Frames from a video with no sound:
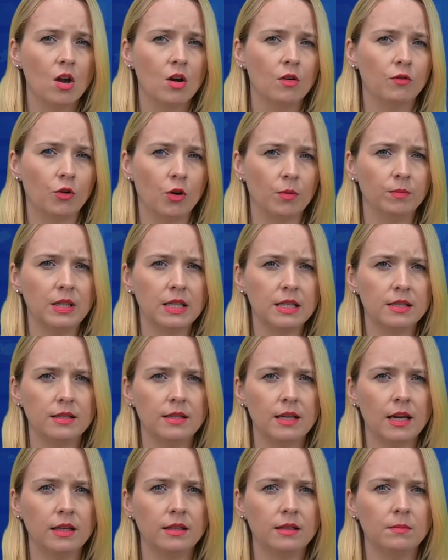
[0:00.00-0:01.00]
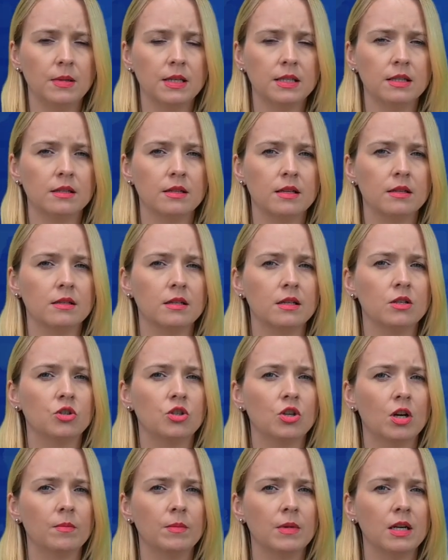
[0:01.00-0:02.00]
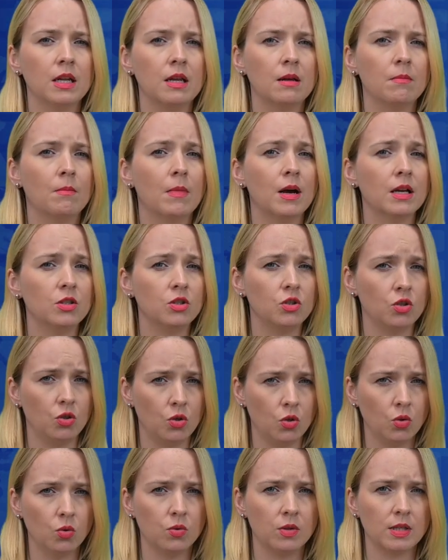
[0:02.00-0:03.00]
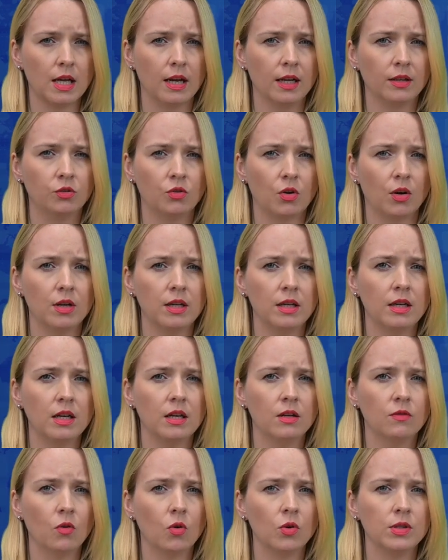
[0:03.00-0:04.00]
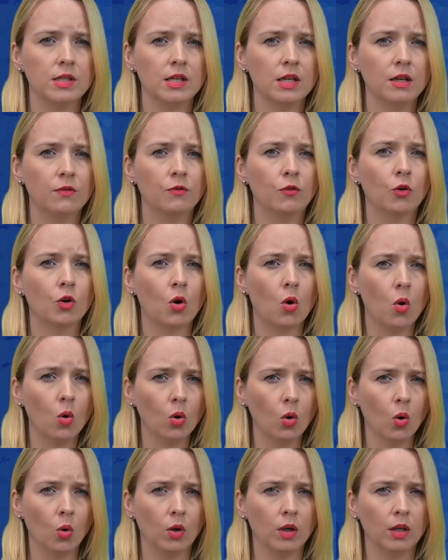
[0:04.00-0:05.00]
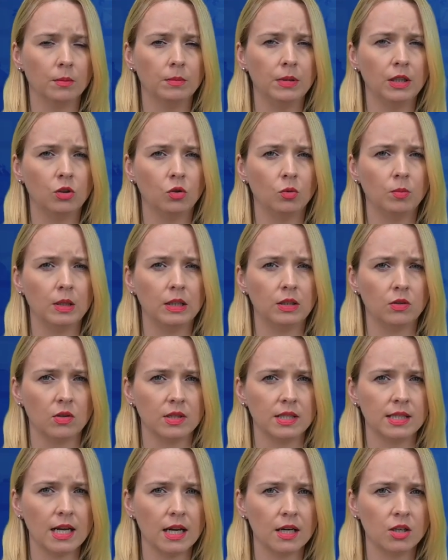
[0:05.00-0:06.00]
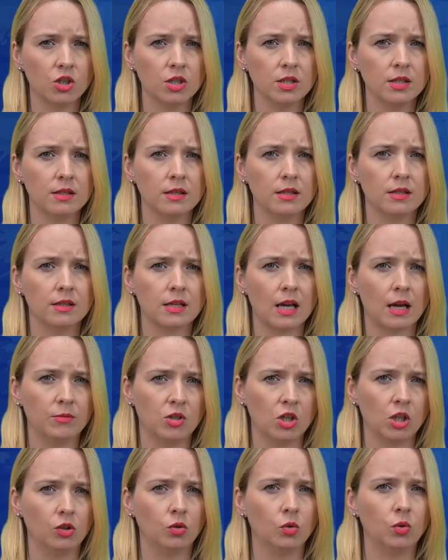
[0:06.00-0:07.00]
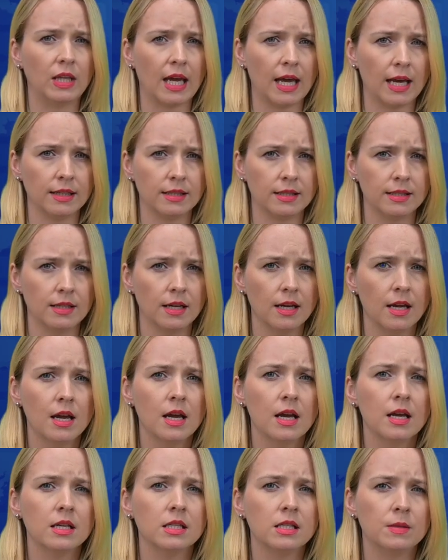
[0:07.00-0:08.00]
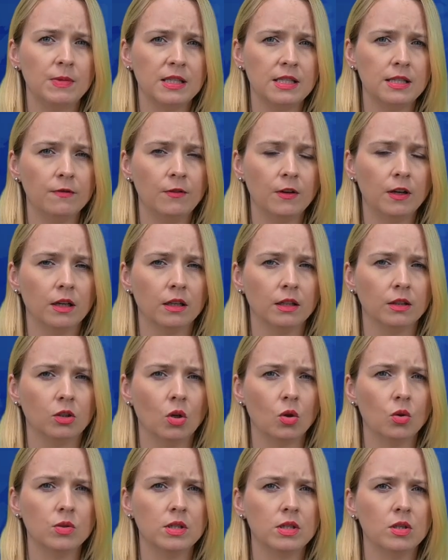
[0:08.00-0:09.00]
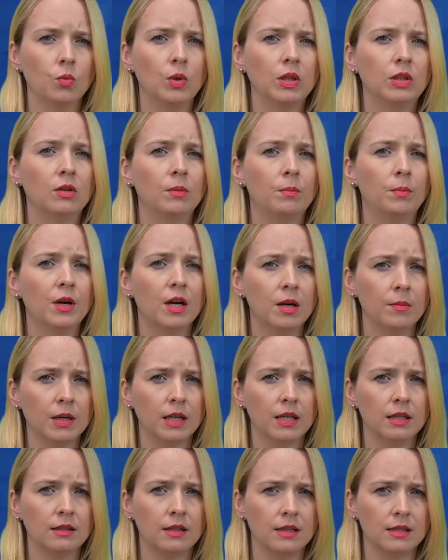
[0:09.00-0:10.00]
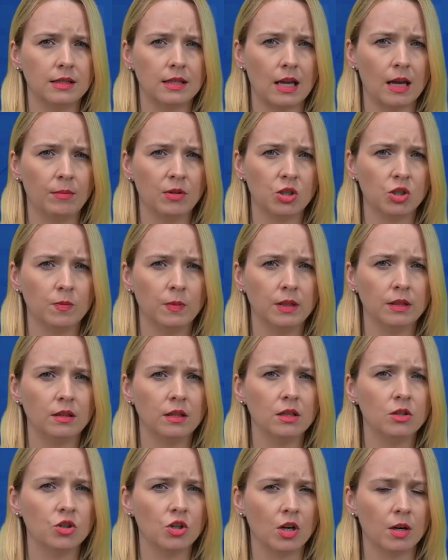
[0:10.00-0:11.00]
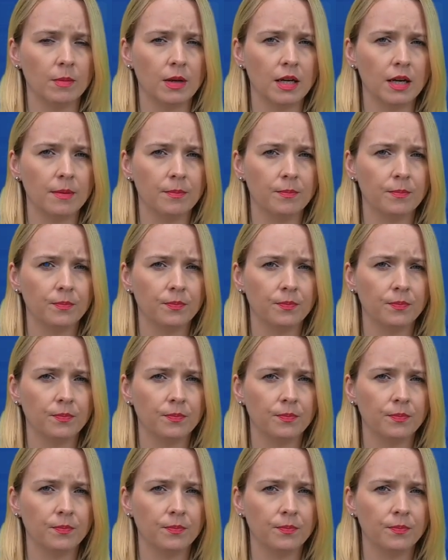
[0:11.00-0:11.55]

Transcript: From this date, businesses in Germany must use electronic invoicing for all local B2B transactions subject to tax, specifically those with a permanent establishment in Germany.